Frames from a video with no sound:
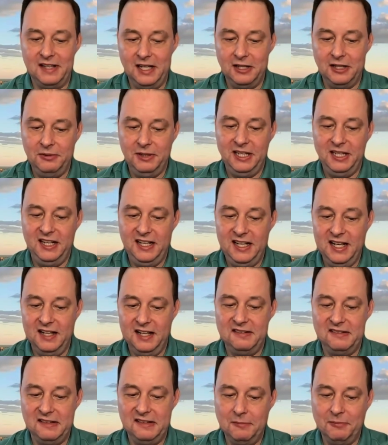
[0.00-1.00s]
How do we
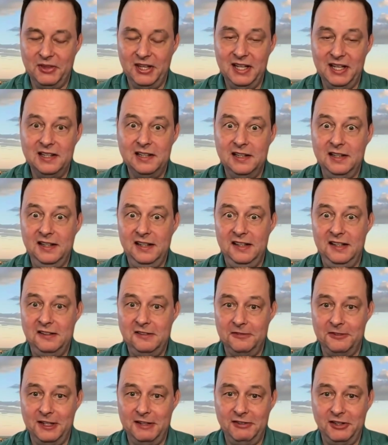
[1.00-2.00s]
get something at
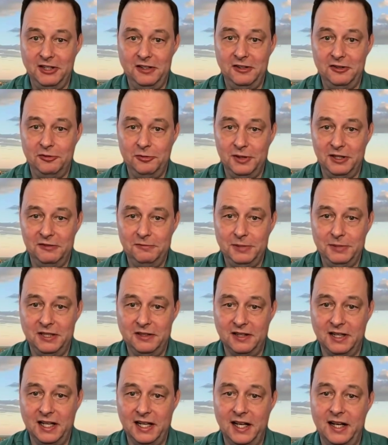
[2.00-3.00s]
least 512 bit
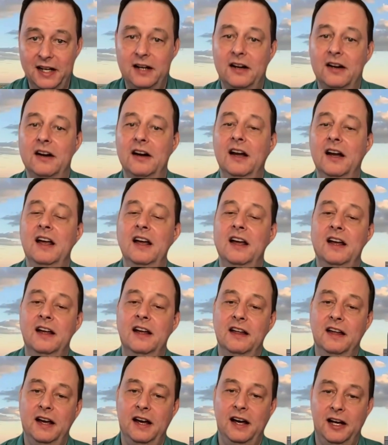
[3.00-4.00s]
or higher
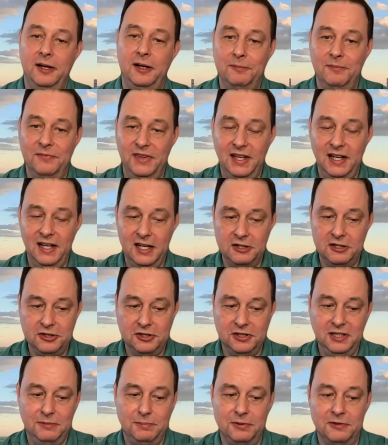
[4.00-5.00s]
um, that
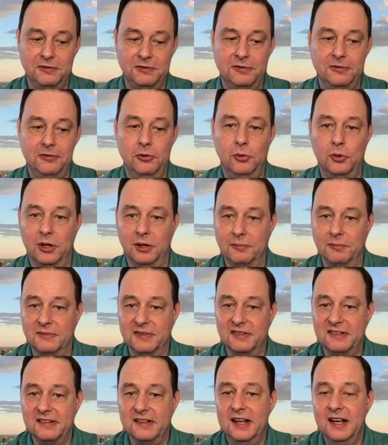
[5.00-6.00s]
actually
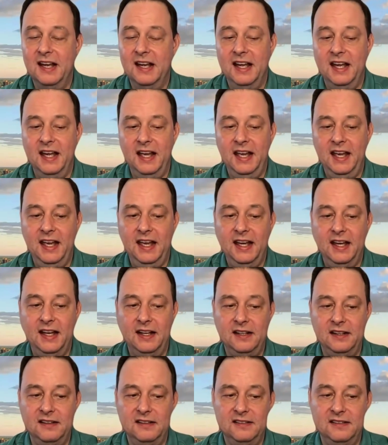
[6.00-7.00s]
performs?
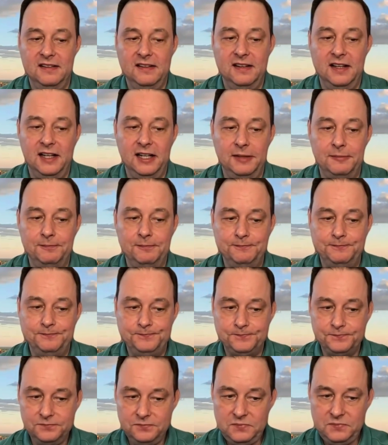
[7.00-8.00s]
And
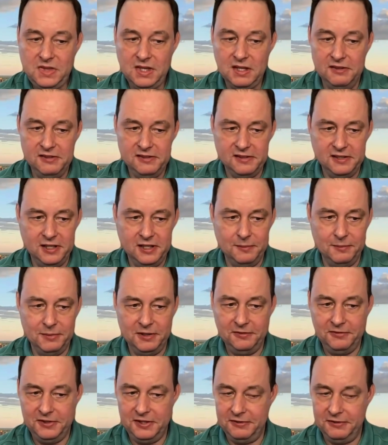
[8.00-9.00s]
um, there's a
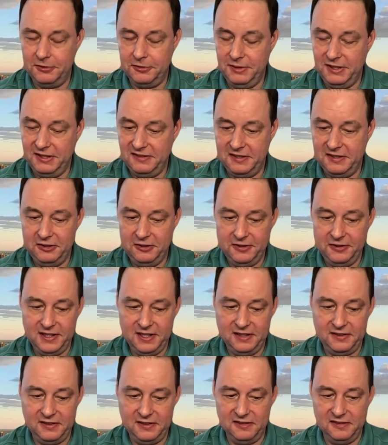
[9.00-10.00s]
number of different ways to do
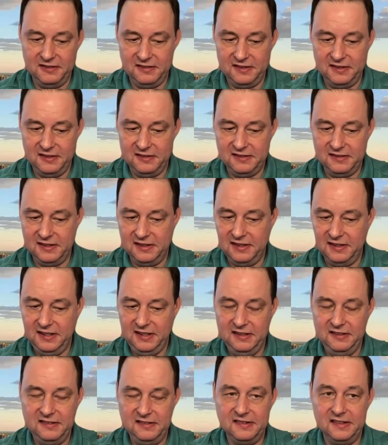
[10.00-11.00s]
that. There's there's at
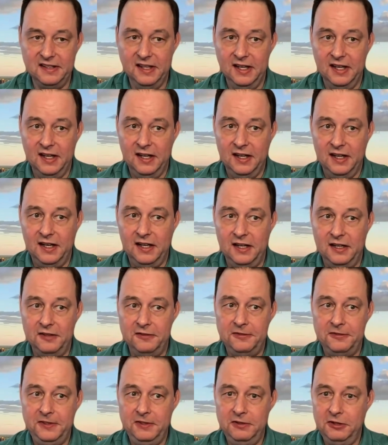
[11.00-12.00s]
least uh, a
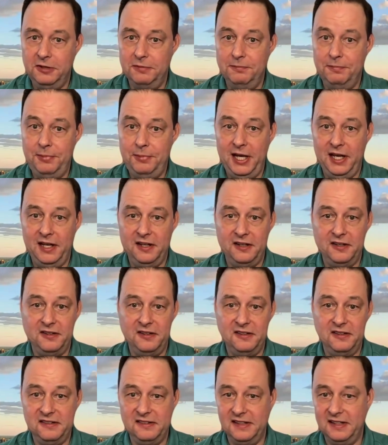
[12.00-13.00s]
few
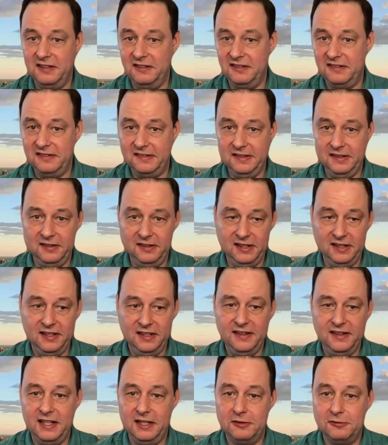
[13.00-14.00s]
competitors that are still
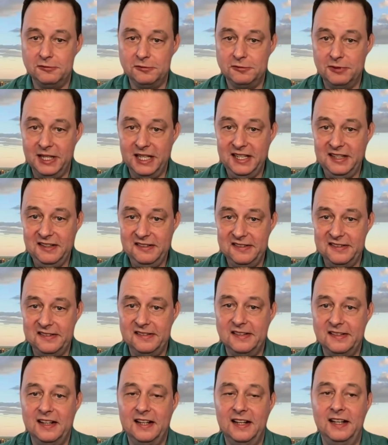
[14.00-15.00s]
in that
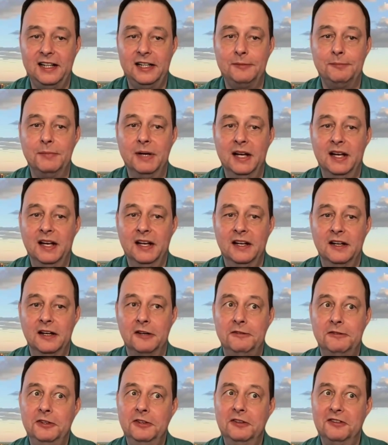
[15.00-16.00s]
race. Um,
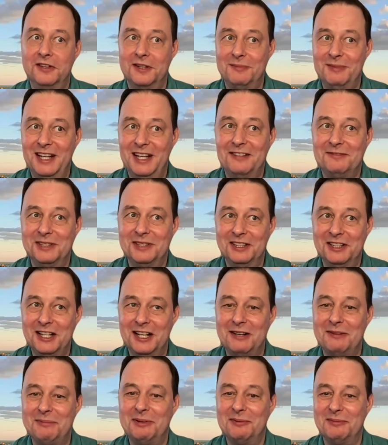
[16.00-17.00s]
a few of them have been
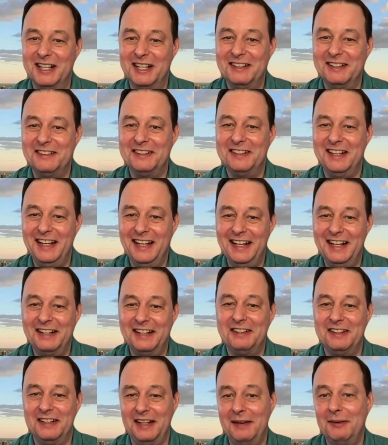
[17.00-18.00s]
compromised and
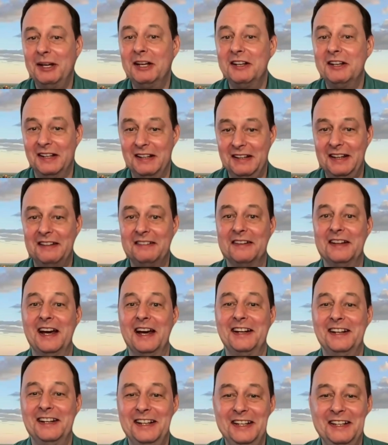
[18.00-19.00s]
hacked, and it, it, it's
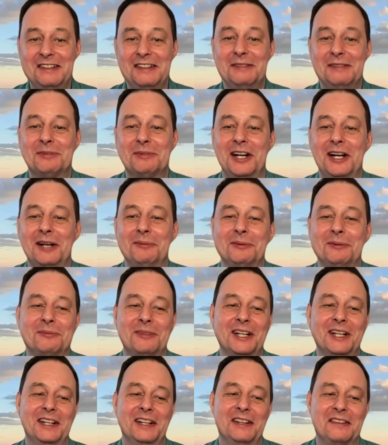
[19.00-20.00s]
not an easy problem,
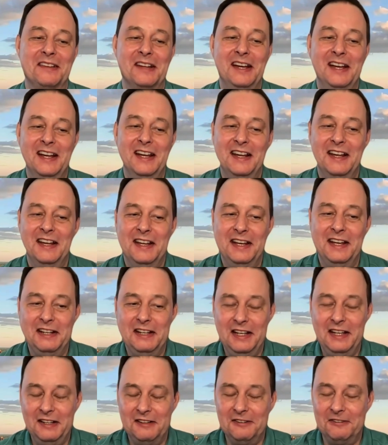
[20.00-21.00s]
right? It's it,
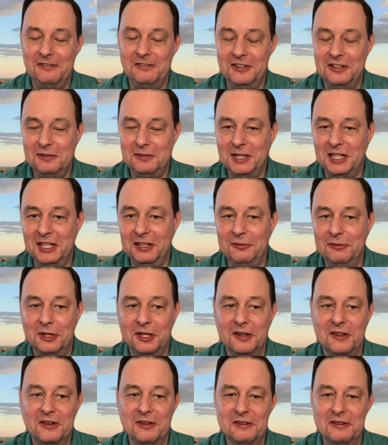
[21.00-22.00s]
it's fundamentally
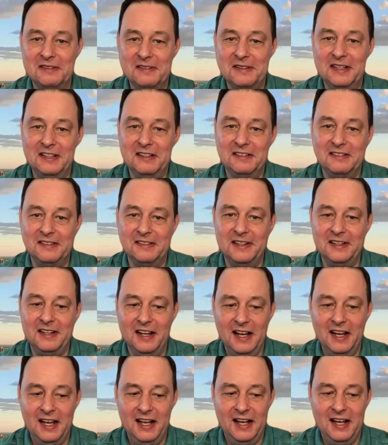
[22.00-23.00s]
one of those things that
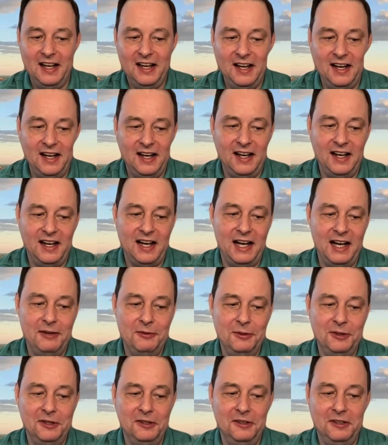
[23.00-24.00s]
uh, I
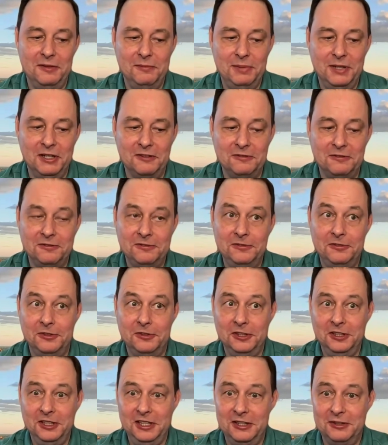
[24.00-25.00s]
wouldn't compare it
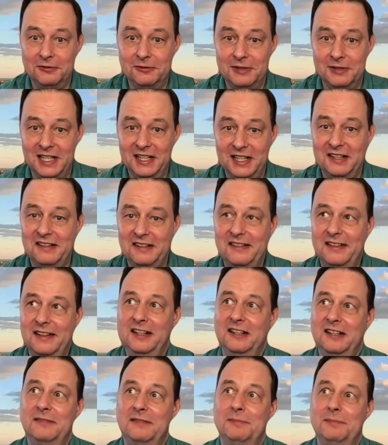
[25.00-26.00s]
fully to rocket
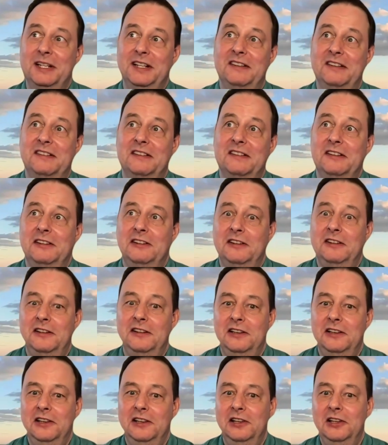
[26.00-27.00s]
science, but it's
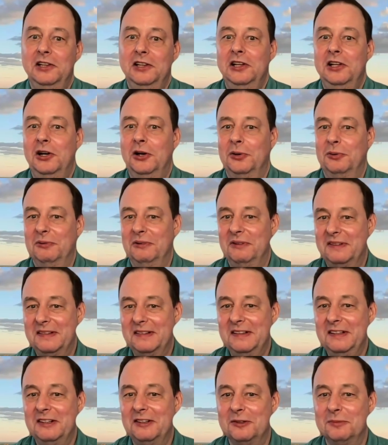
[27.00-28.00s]

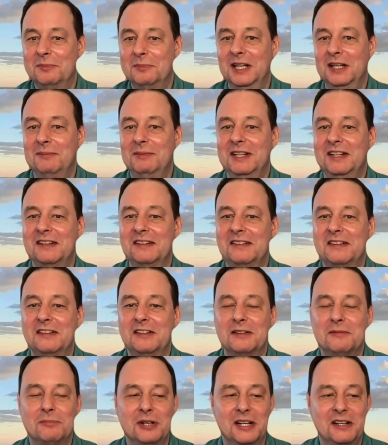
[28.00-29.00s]
close. You know, maybe it's in
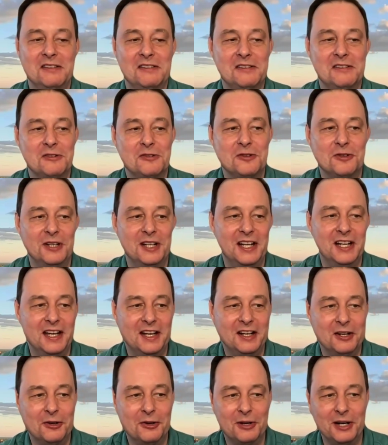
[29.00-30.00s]
the brain surgery
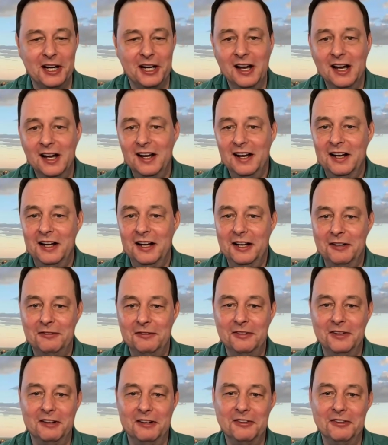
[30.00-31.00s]
category
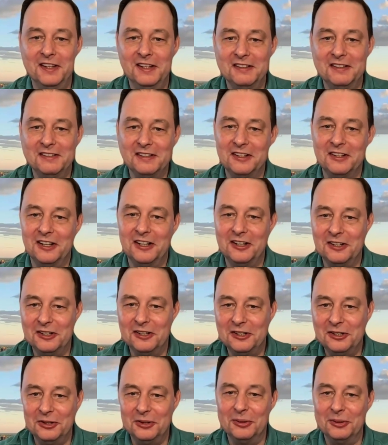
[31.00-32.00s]
of, of things that are hard
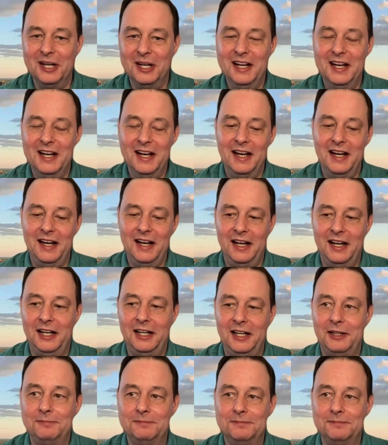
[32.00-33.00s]
to do.
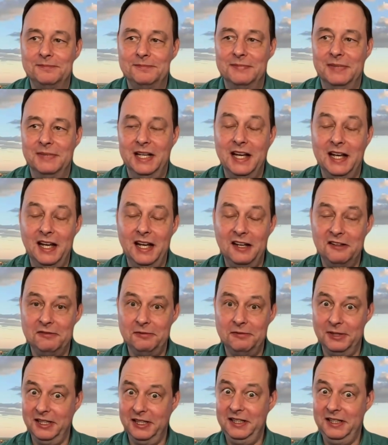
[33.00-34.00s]
Um, and, and, it's
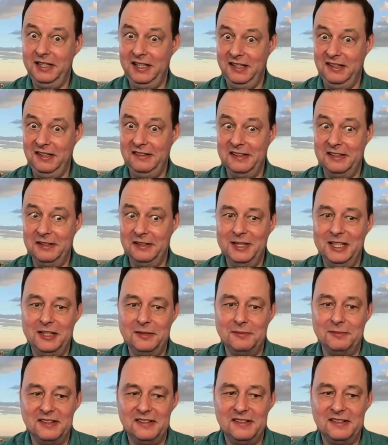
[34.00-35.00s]
really easy to make
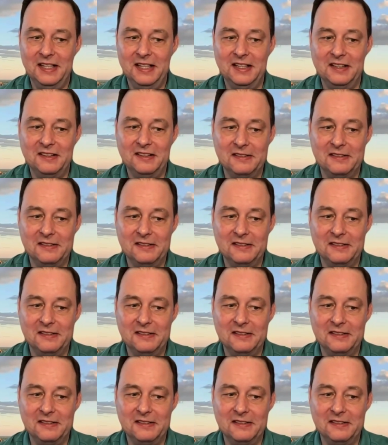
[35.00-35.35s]
a mistake.